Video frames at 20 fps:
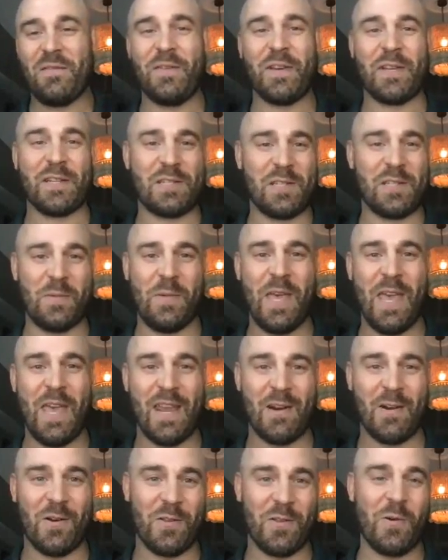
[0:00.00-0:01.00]
fix the
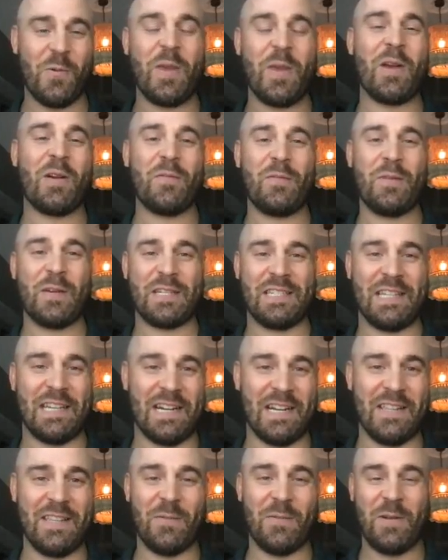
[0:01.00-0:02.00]
pain, although we aren't
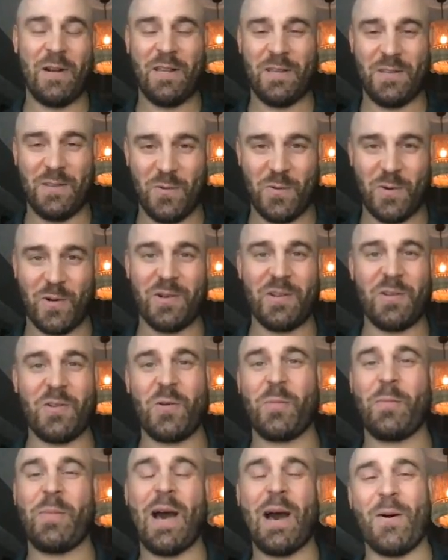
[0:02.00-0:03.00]
fixing anything, right? Your
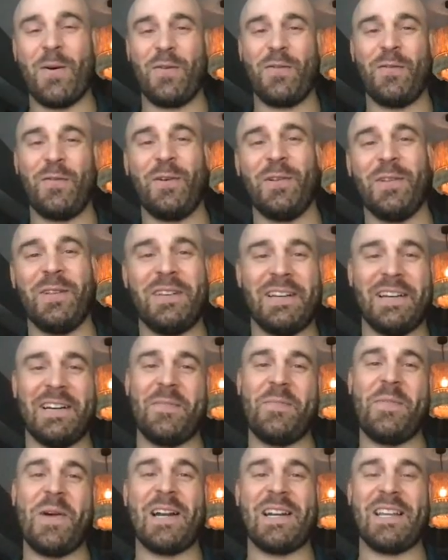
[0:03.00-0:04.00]
powerful
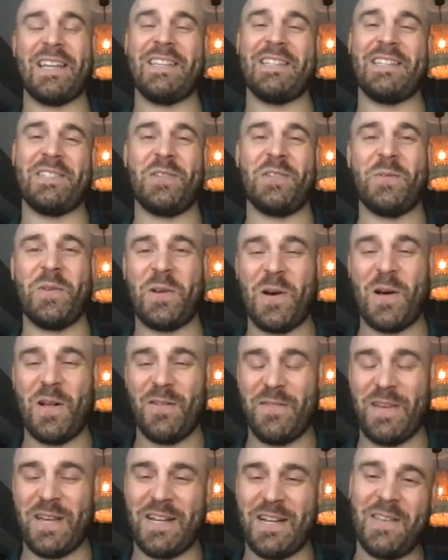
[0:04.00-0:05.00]
body is doing
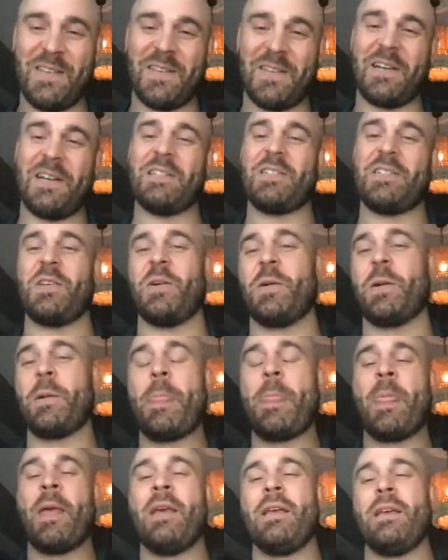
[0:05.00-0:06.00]
all of that healing on its
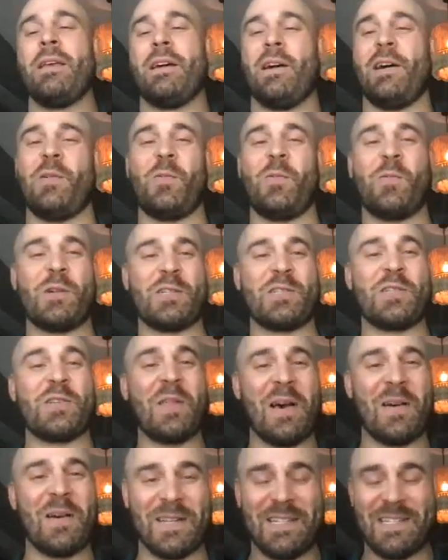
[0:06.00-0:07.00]
own. We're just
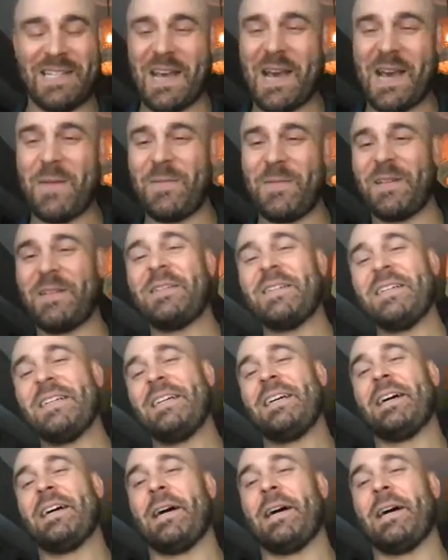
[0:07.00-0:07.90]
allowing it to happen.